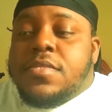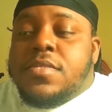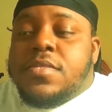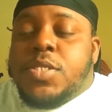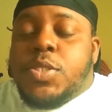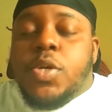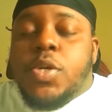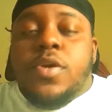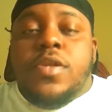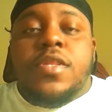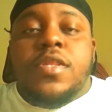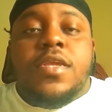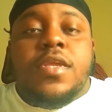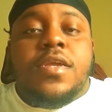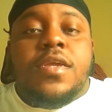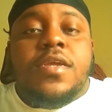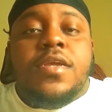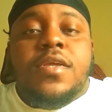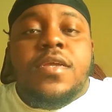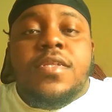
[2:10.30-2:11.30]
journey
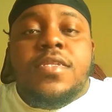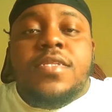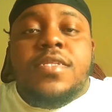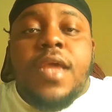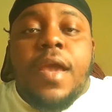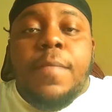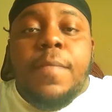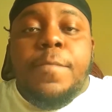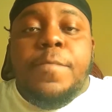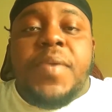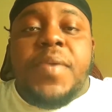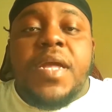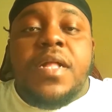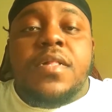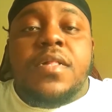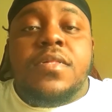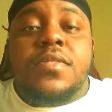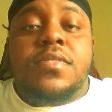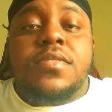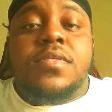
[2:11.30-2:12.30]
that
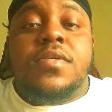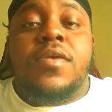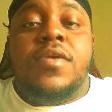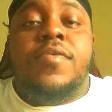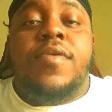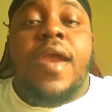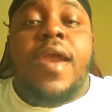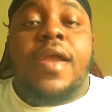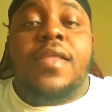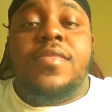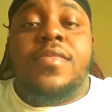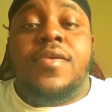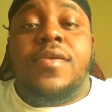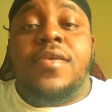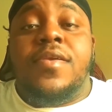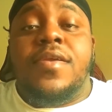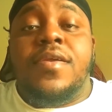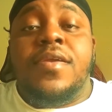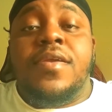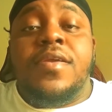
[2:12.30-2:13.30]
builds character.
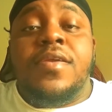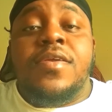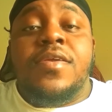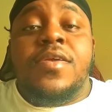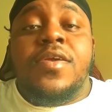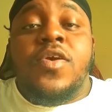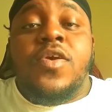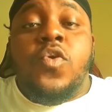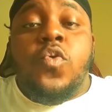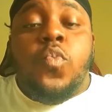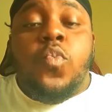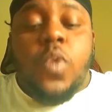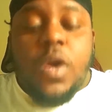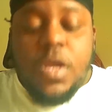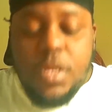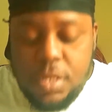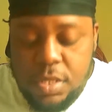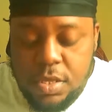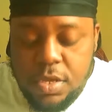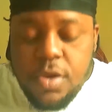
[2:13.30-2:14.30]

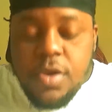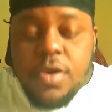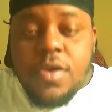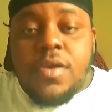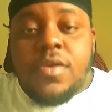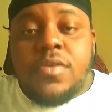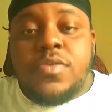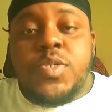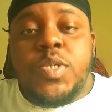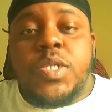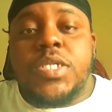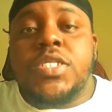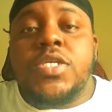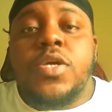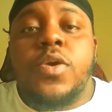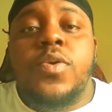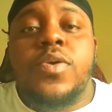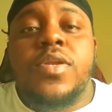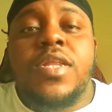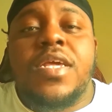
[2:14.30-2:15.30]
When your dress
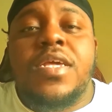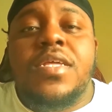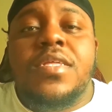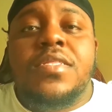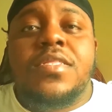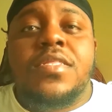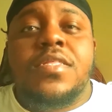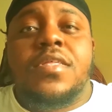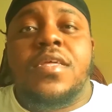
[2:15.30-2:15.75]
code is